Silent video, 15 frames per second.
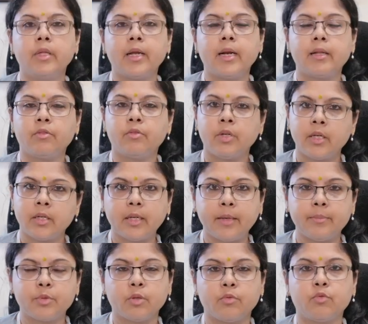there are 3
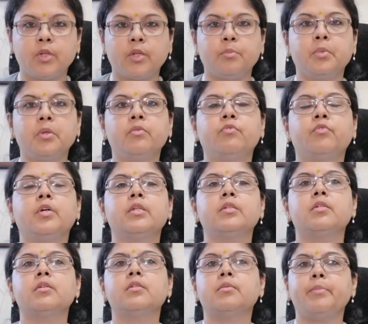types of treatment.
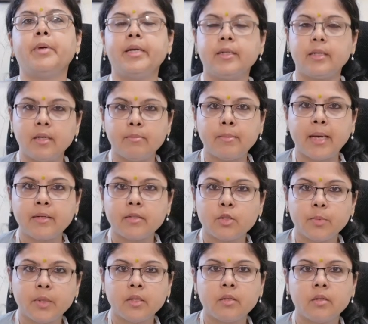First is medical
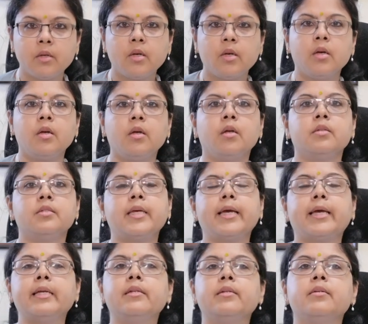management,
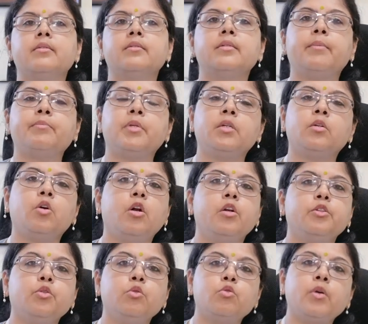second is something
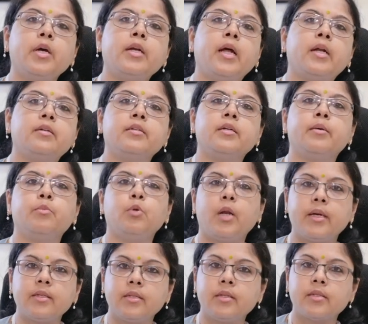called uterine artery
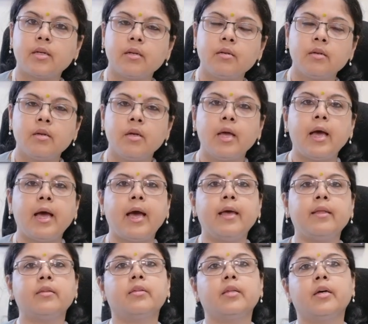embolization,
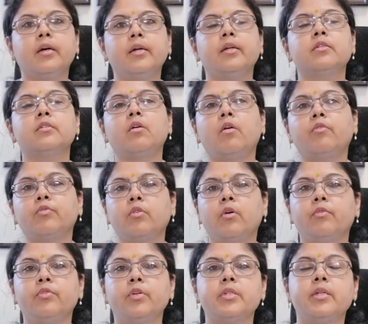and third is
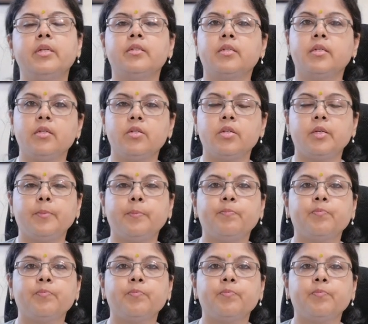obviously surgery.